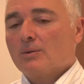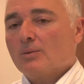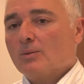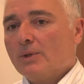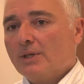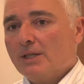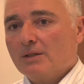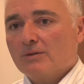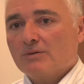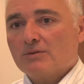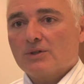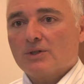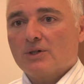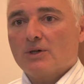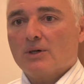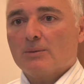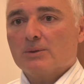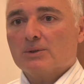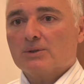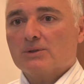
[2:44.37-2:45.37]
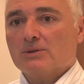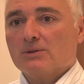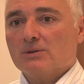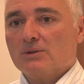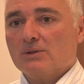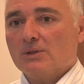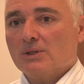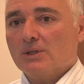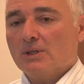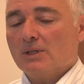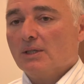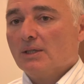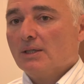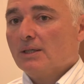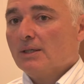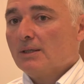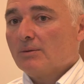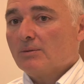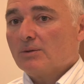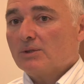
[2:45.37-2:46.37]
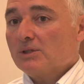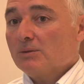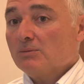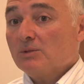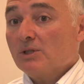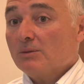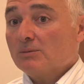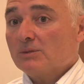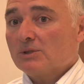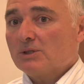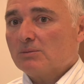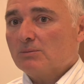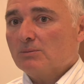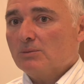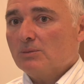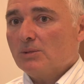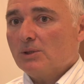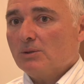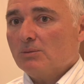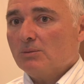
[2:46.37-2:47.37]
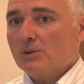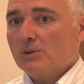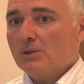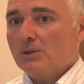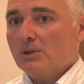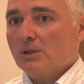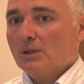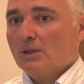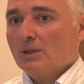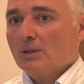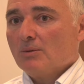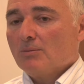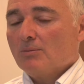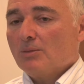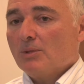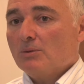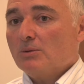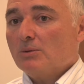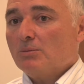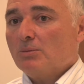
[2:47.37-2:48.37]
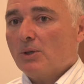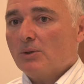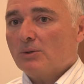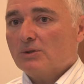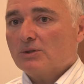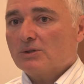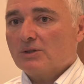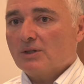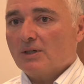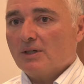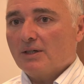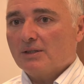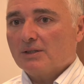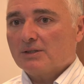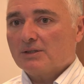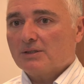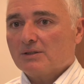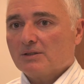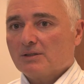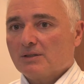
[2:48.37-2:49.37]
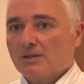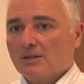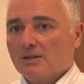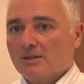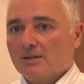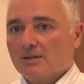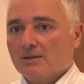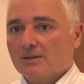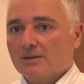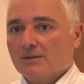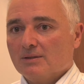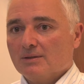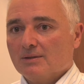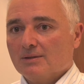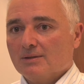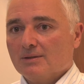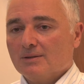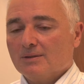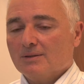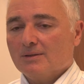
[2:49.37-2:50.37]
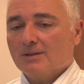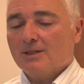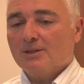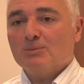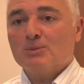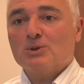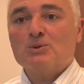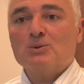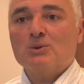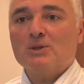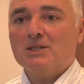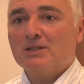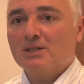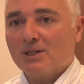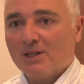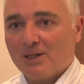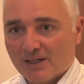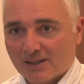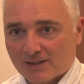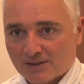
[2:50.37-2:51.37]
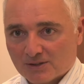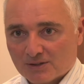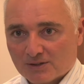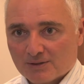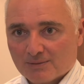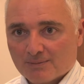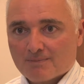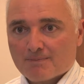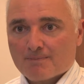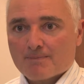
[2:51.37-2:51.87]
waiting for the opportunity, which sometimes may be, may be posed to us in, in between the lines,